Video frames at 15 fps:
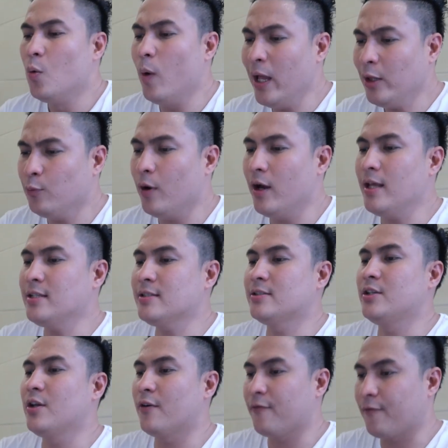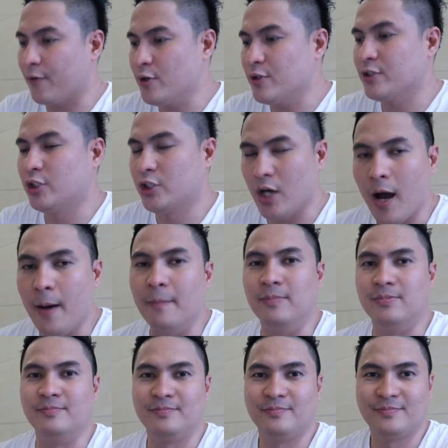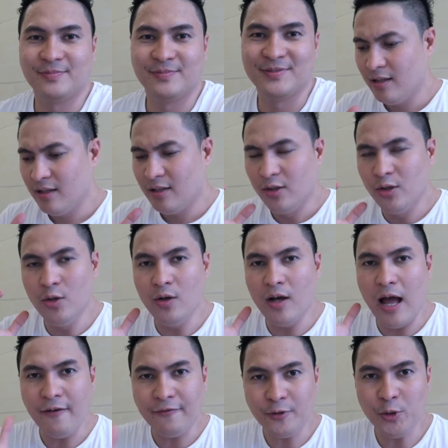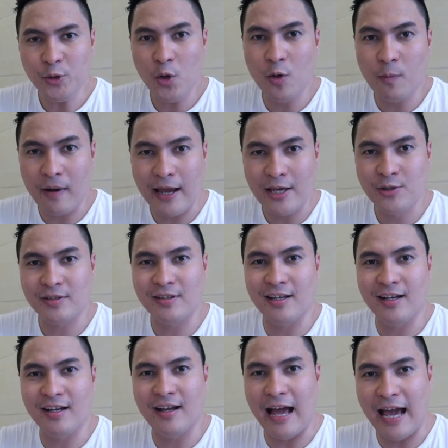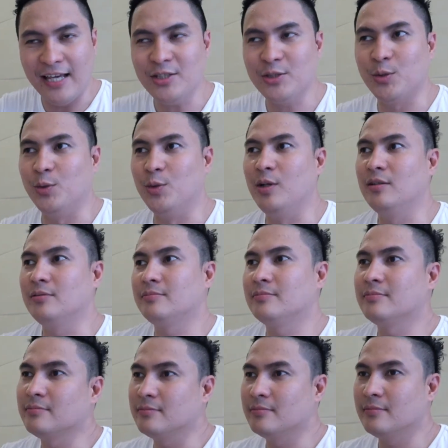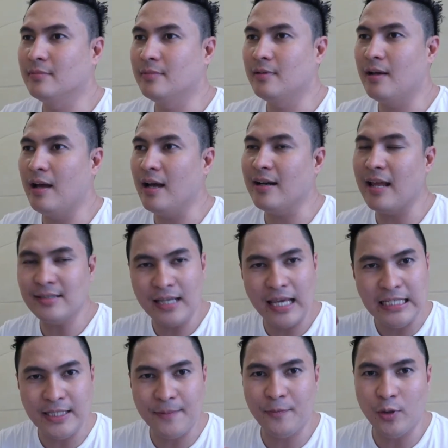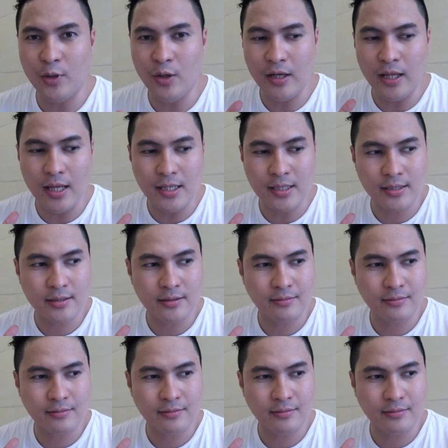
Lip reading: What was your first job? Noong after ko gumraduate ng high school, ang nasa isip ko nun is